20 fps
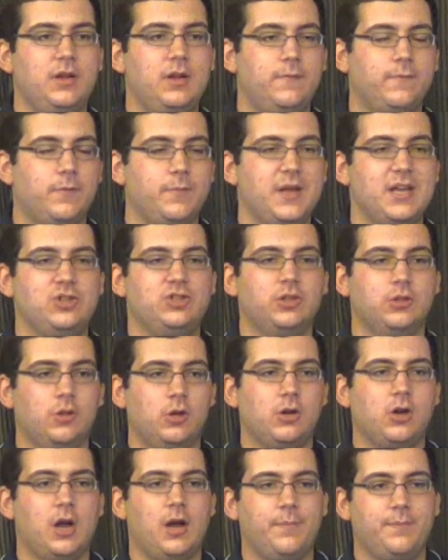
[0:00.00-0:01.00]
information
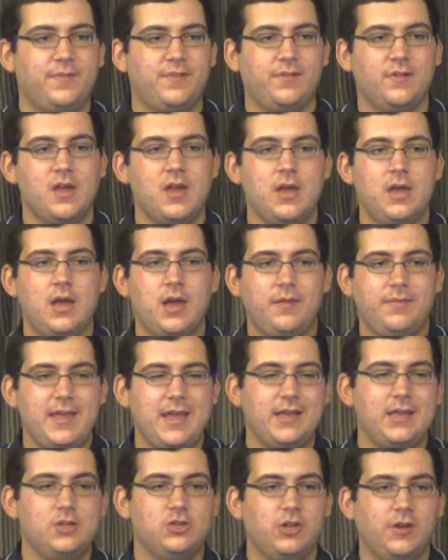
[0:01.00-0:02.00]
lookups.
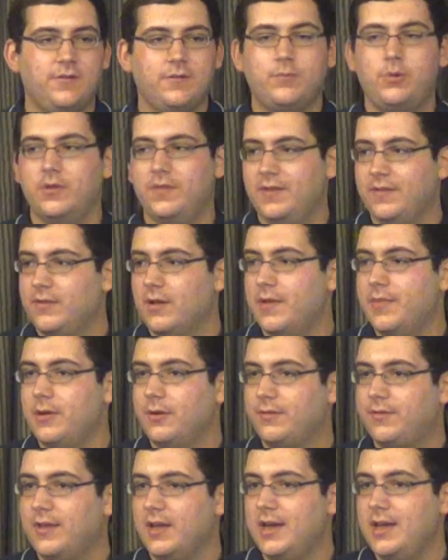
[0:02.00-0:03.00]
They can just put this on
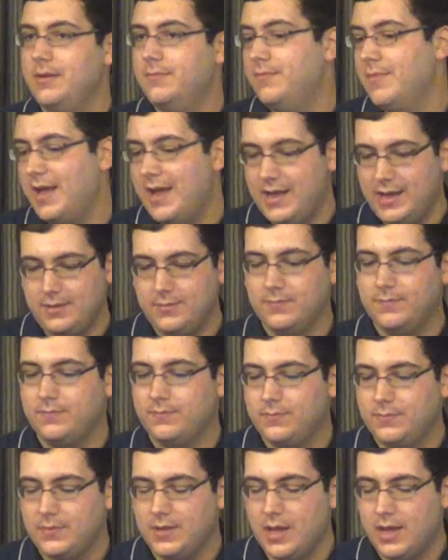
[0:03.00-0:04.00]
their site and
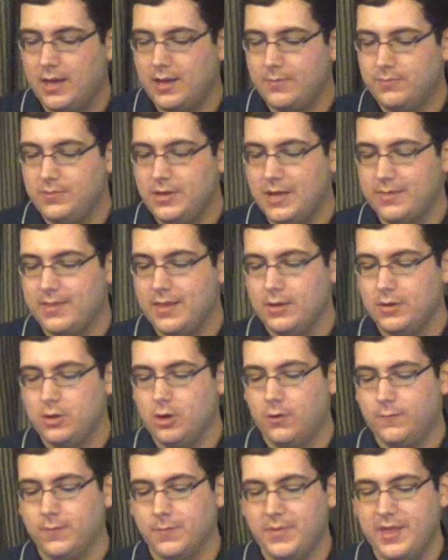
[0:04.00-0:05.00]
get it to
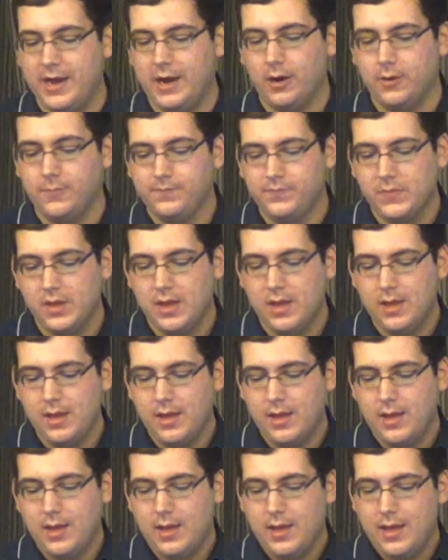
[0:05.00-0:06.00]
go from there.
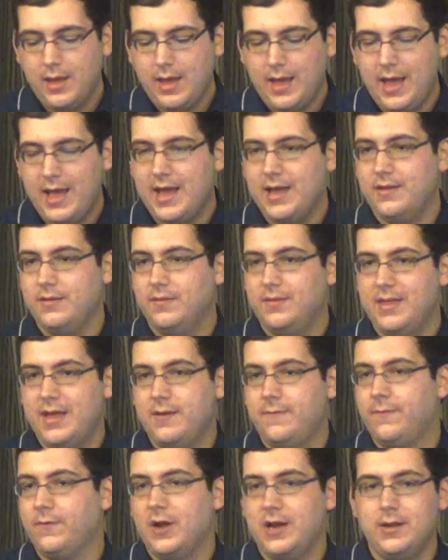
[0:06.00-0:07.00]
And
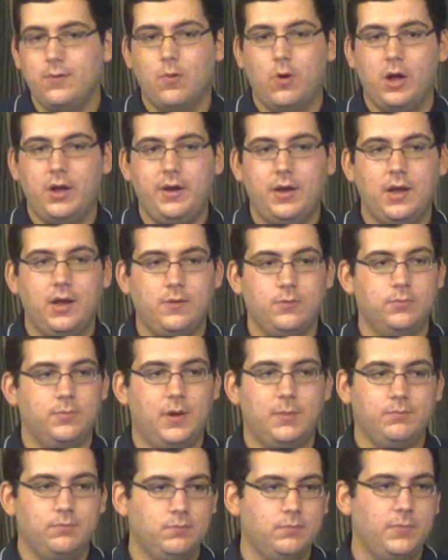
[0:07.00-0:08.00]
then for anyone,
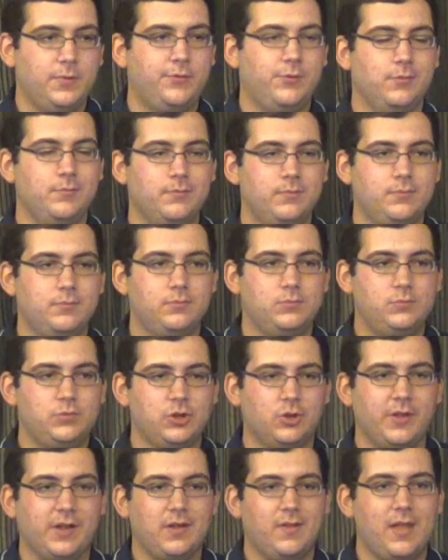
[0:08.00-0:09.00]
this would
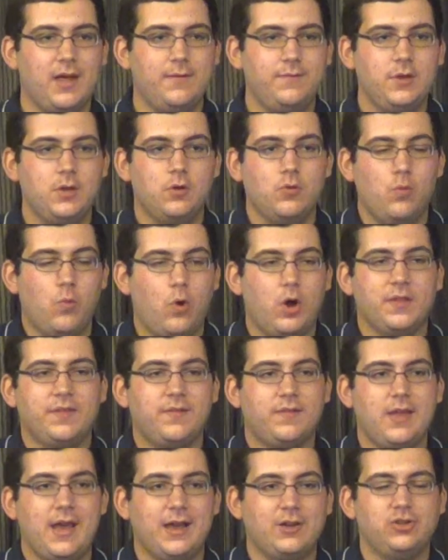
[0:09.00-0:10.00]
show like a lot of you,
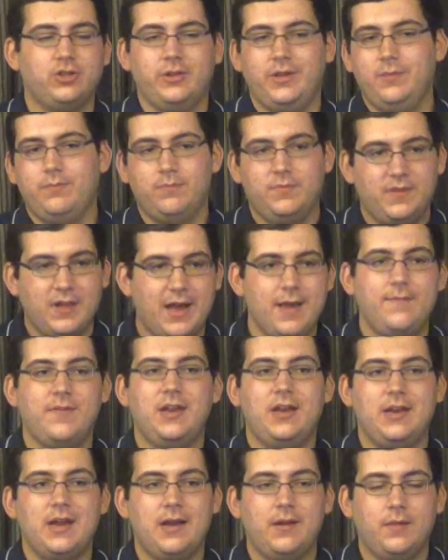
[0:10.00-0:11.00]
wants to actually dive in
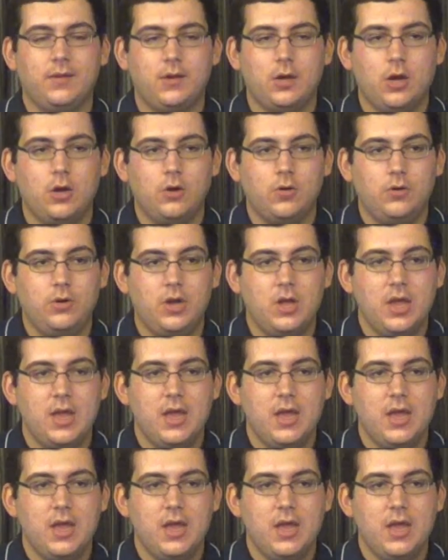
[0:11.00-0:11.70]
and enter code,